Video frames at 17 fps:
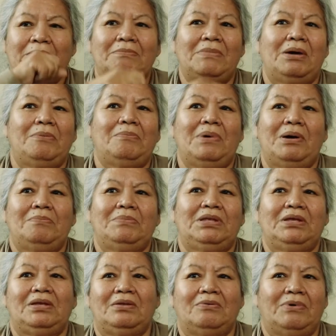My mom
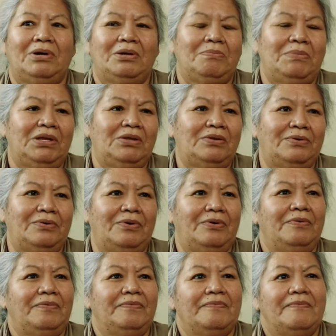didn't want me to
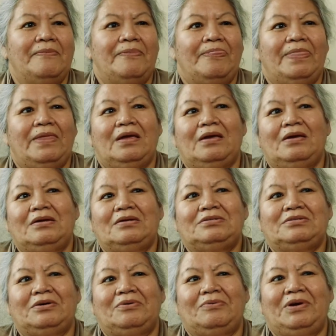go.
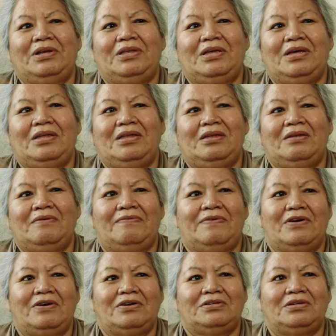So when the
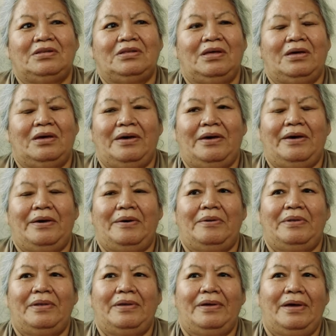interference and
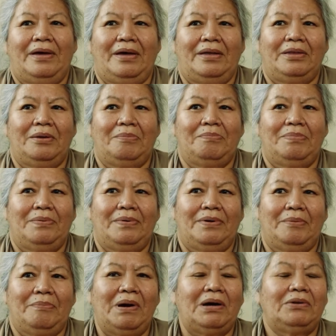the
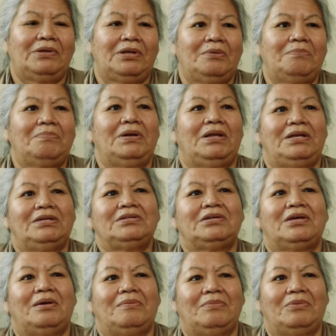mounted police
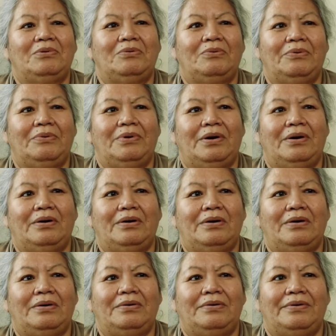came to,
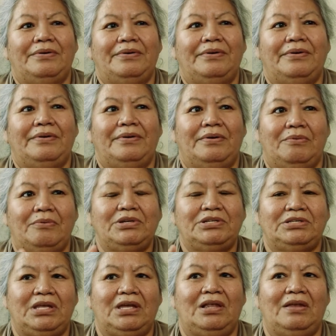we
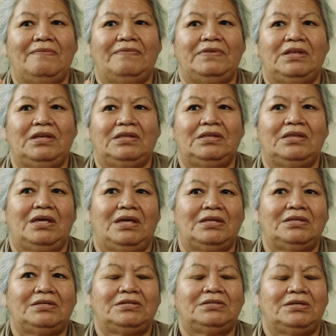still lived in
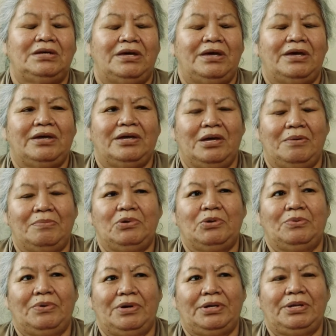tents, came
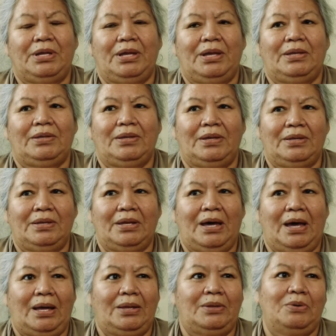to our tent and I
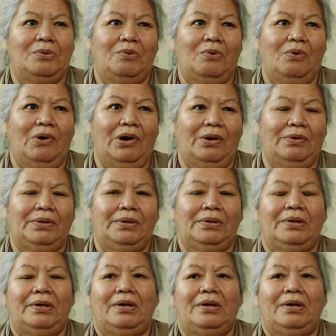had to go out.